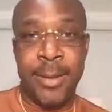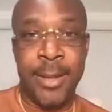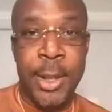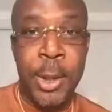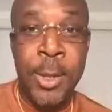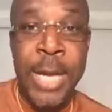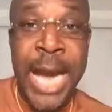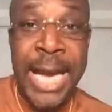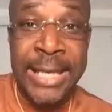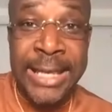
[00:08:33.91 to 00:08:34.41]

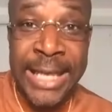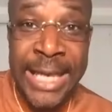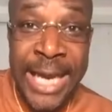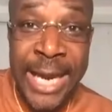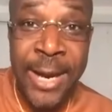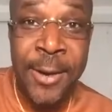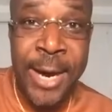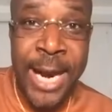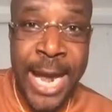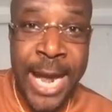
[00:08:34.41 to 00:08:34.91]
You got the
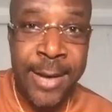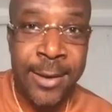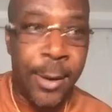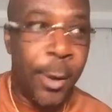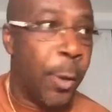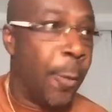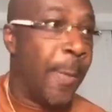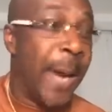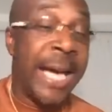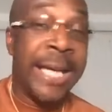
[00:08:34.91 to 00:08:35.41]
internet.
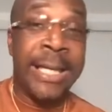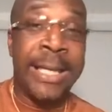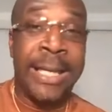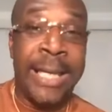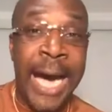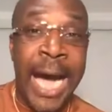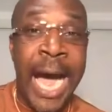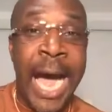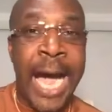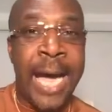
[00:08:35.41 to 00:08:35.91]
Oh my
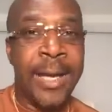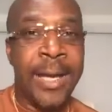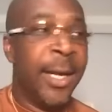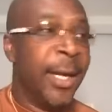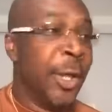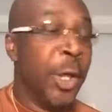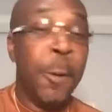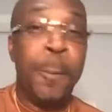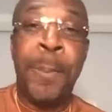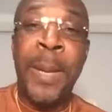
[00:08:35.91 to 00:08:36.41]
God.
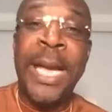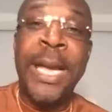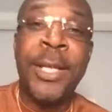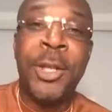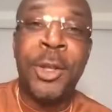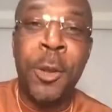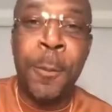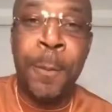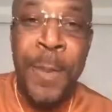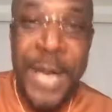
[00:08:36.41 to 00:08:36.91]
You paid
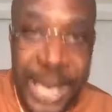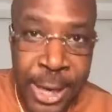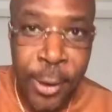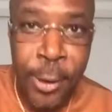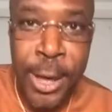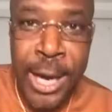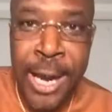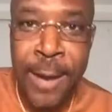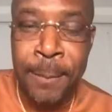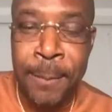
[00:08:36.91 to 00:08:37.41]
your
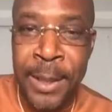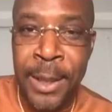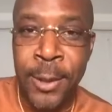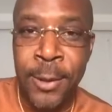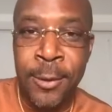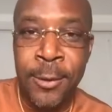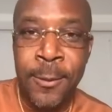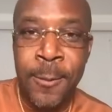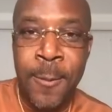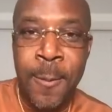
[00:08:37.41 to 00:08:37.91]
internet
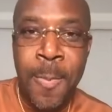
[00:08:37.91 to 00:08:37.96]
bill.